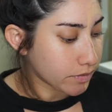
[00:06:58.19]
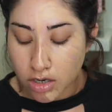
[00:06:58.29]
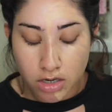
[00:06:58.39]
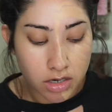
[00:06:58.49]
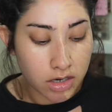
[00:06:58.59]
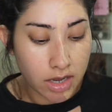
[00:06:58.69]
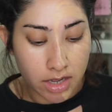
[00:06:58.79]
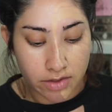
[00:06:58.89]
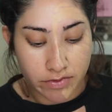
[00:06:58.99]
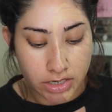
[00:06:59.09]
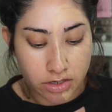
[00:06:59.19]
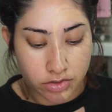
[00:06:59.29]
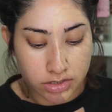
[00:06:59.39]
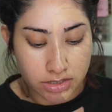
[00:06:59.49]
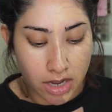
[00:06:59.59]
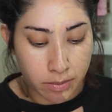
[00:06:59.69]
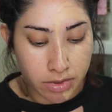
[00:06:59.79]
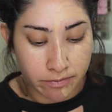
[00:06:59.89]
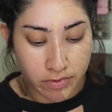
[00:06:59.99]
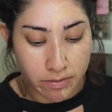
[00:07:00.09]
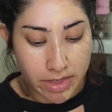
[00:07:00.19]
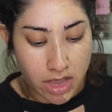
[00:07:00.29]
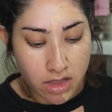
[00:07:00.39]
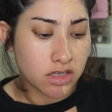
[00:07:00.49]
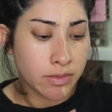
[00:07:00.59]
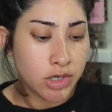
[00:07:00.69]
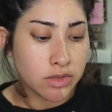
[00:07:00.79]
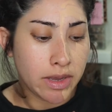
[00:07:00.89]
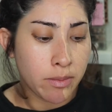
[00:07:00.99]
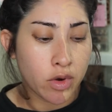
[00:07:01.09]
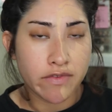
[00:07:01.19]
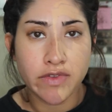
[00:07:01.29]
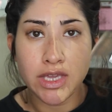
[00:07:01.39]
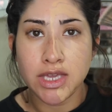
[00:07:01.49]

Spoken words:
her video just helped confirm that. So I'm gonna use my Morphe